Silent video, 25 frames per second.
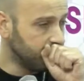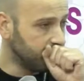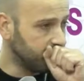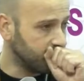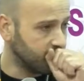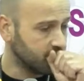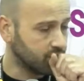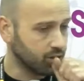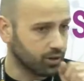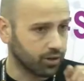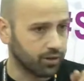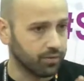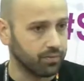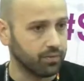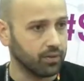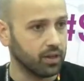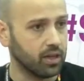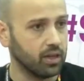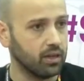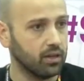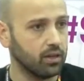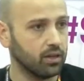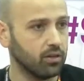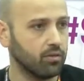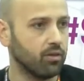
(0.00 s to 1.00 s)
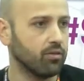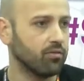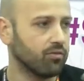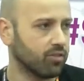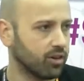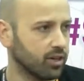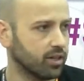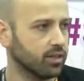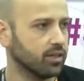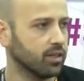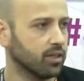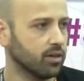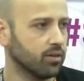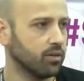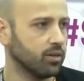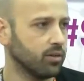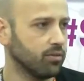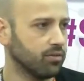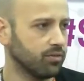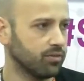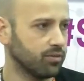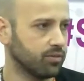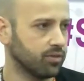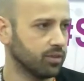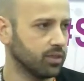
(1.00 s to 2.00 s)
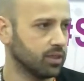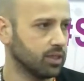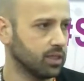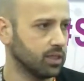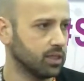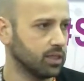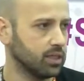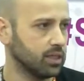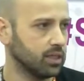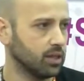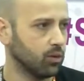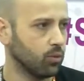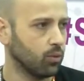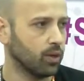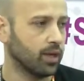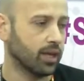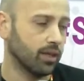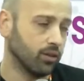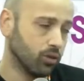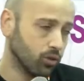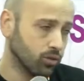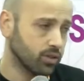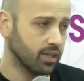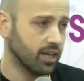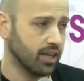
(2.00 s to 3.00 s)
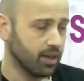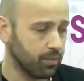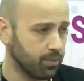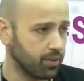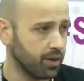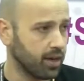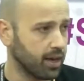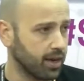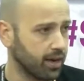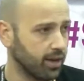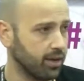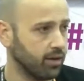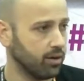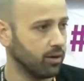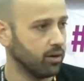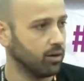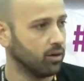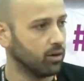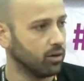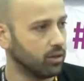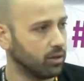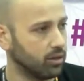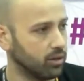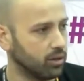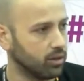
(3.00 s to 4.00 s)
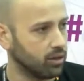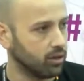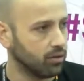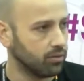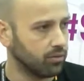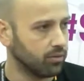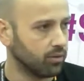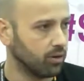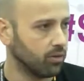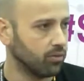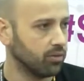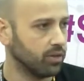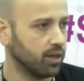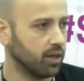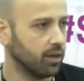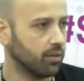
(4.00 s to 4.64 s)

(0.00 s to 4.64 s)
sorry, even further, if we can use the API of the